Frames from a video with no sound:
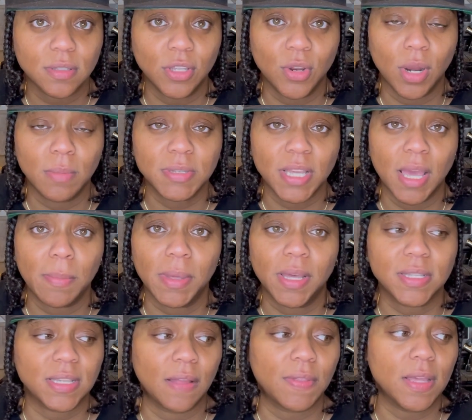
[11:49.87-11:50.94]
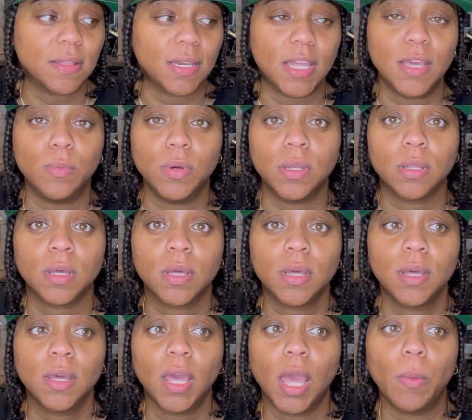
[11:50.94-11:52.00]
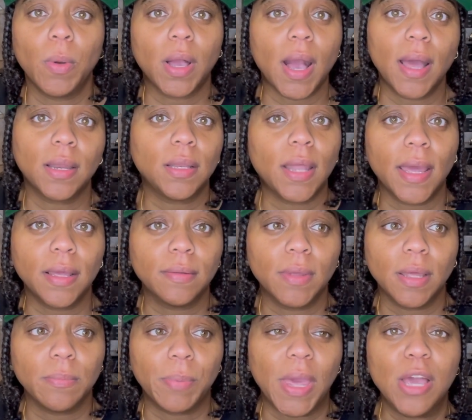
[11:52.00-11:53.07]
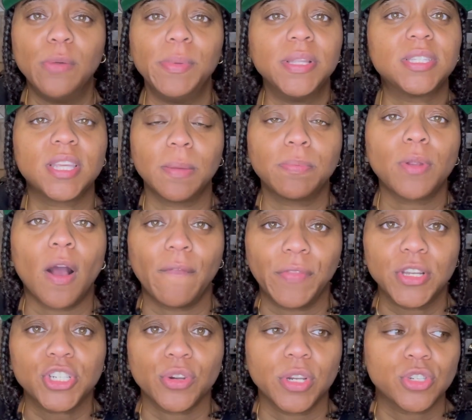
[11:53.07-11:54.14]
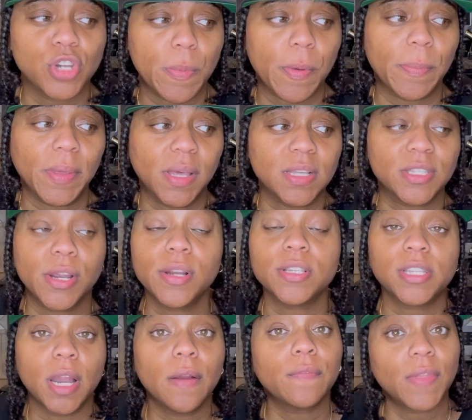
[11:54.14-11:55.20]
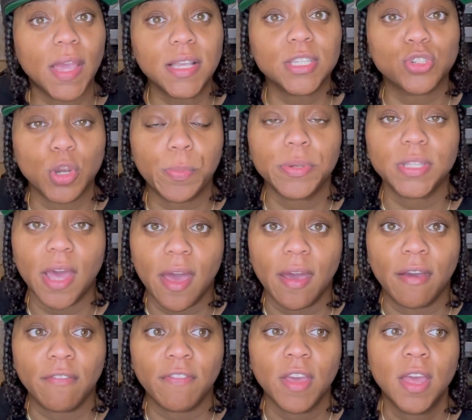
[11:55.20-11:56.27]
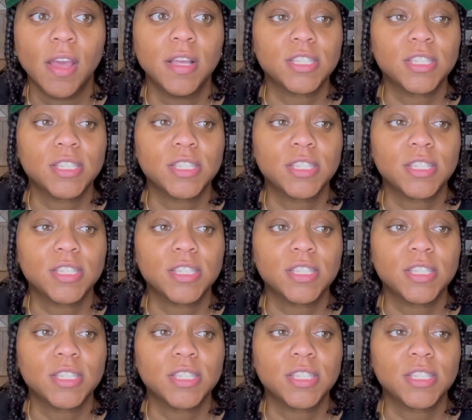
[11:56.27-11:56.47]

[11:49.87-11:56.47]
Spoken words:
You know what I'm saying? Because I think that he would be tipped off that you're a stripper, because there are certain things that strippers have,